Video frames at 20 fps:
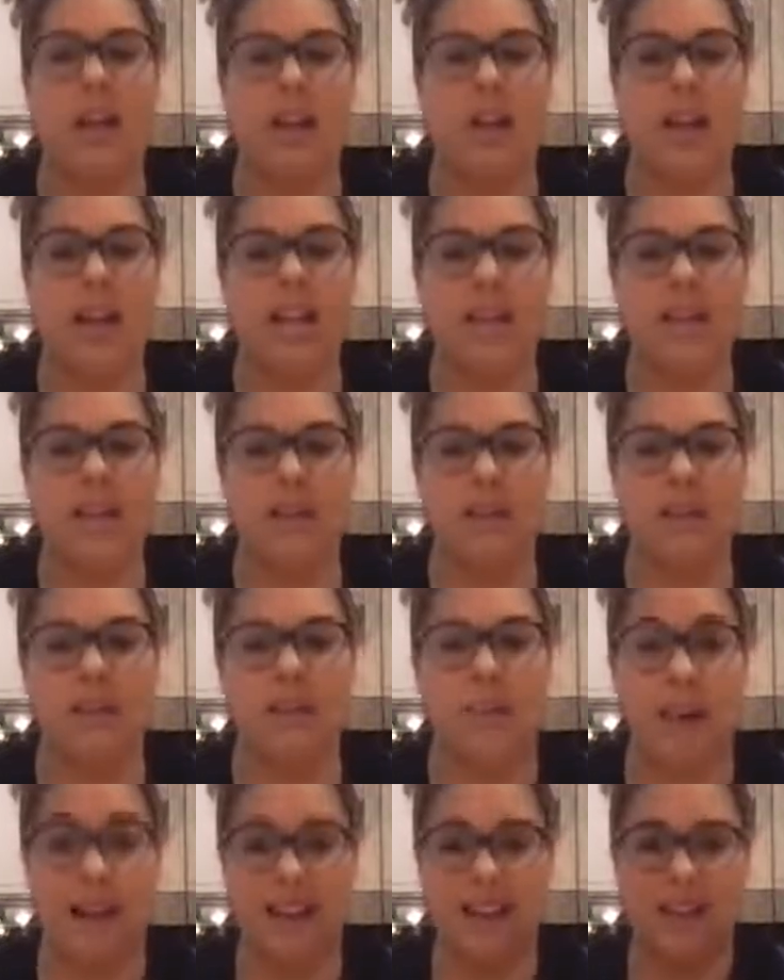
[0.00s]
It's never
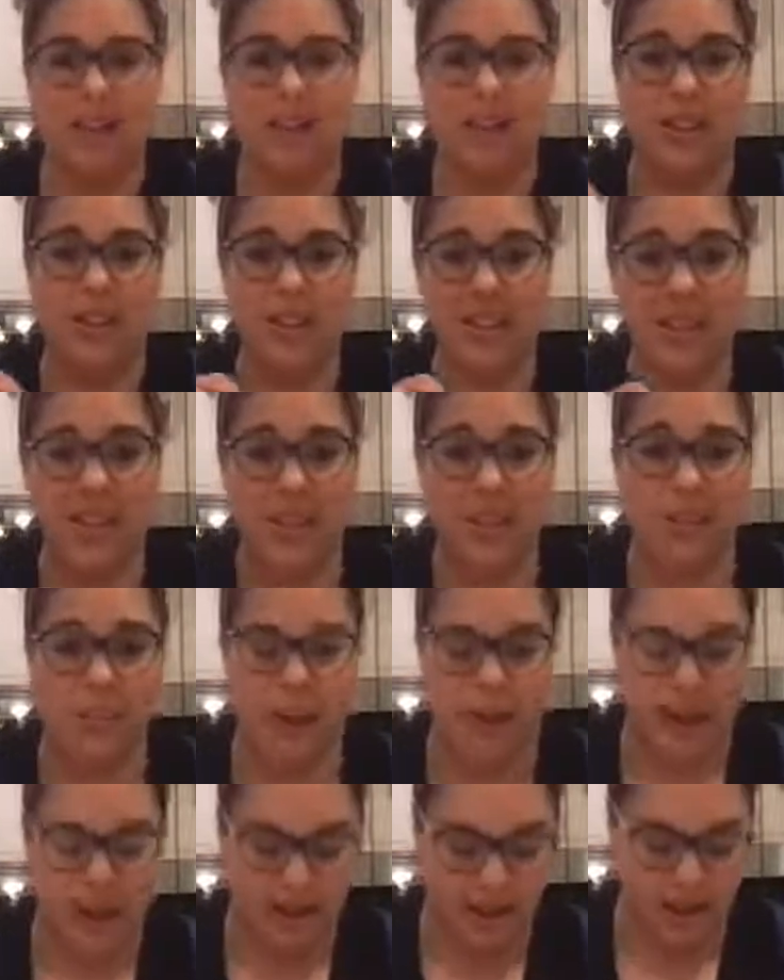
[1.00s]
it's not going to taste
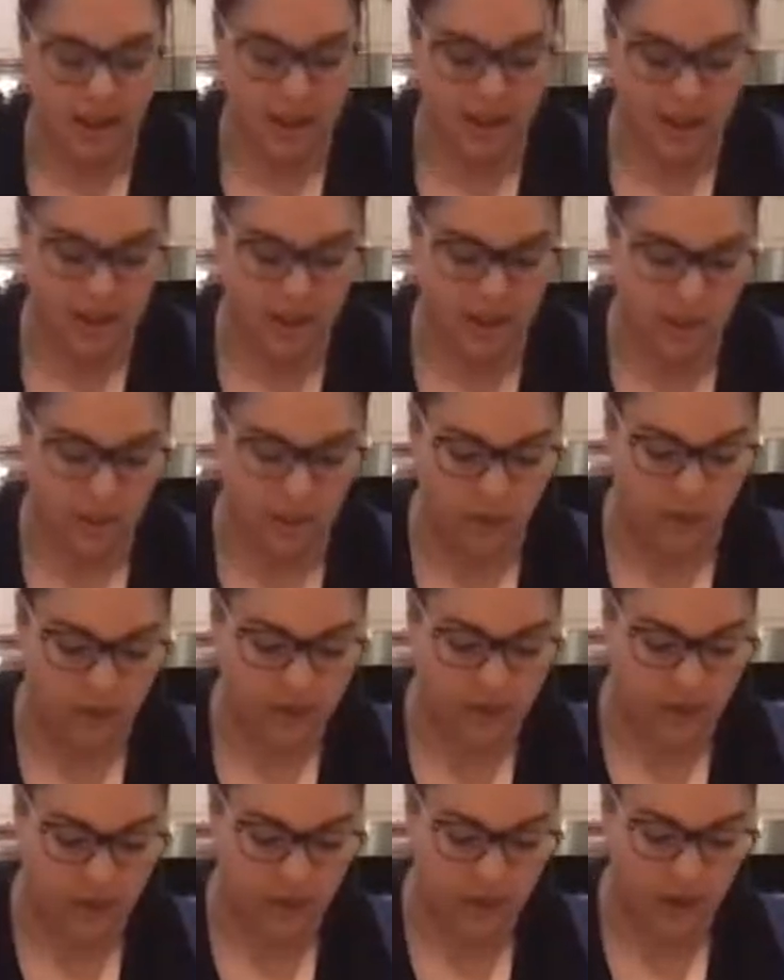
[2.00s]
bad. It's just not the
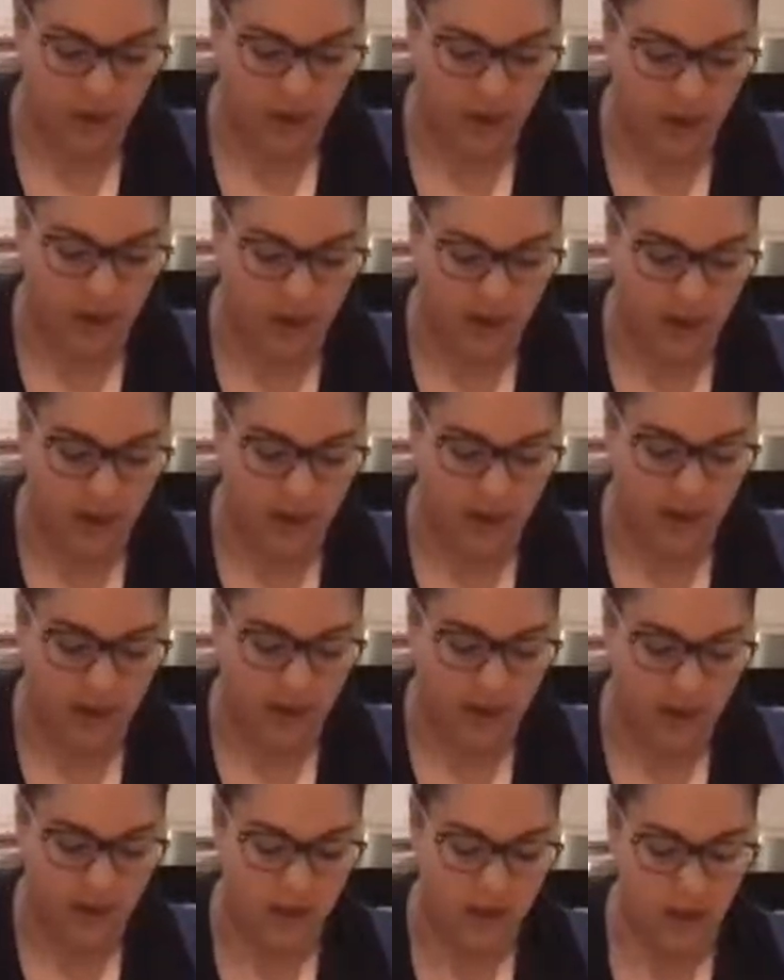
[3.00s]
texture that I like.
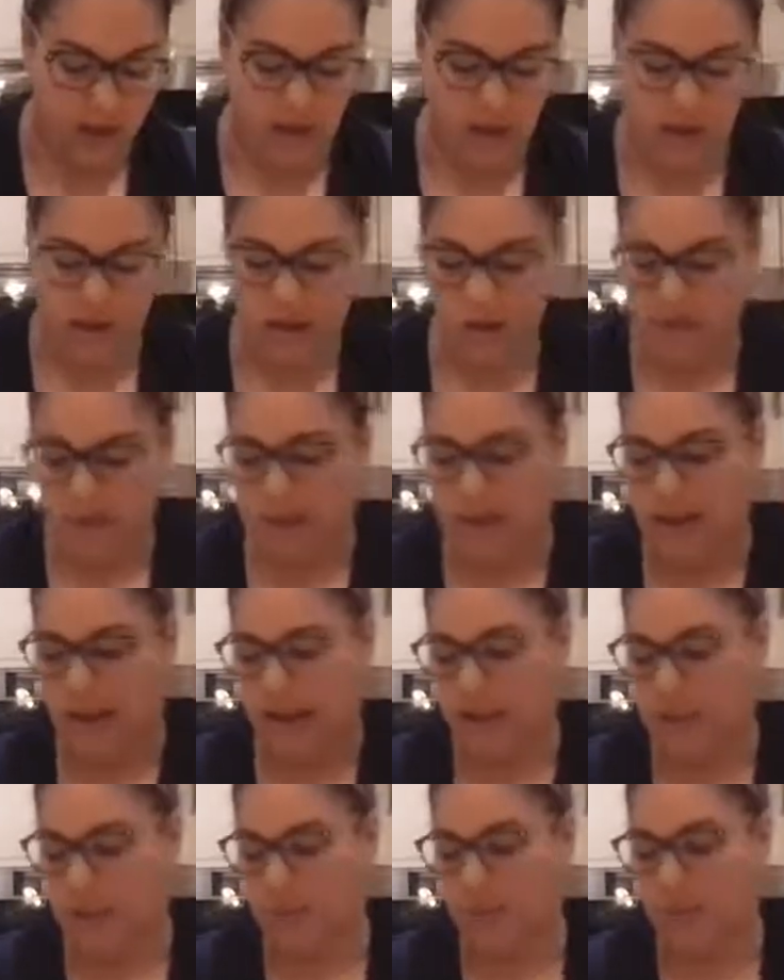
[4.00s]
I'm just going to
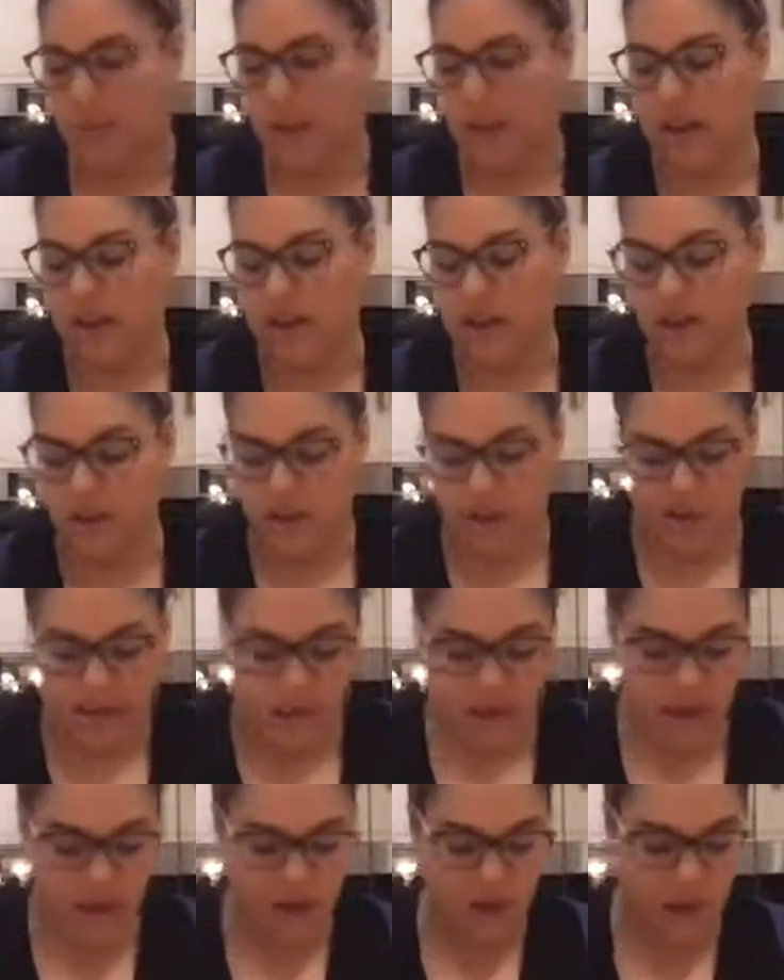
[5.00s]
add some more icing
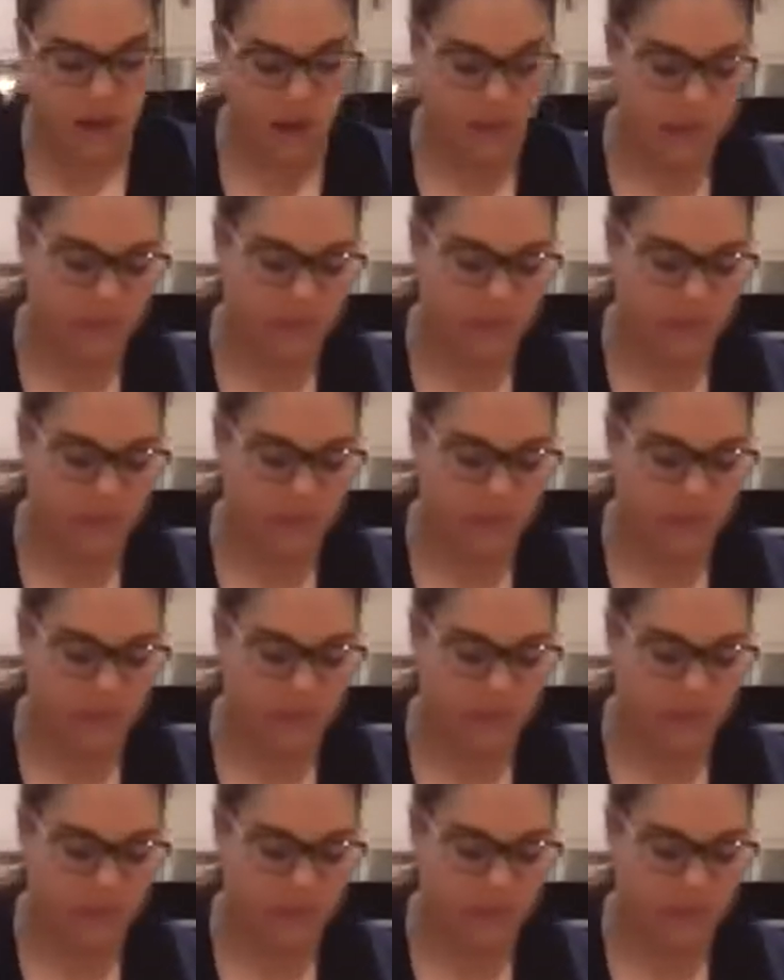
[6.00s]
sugar.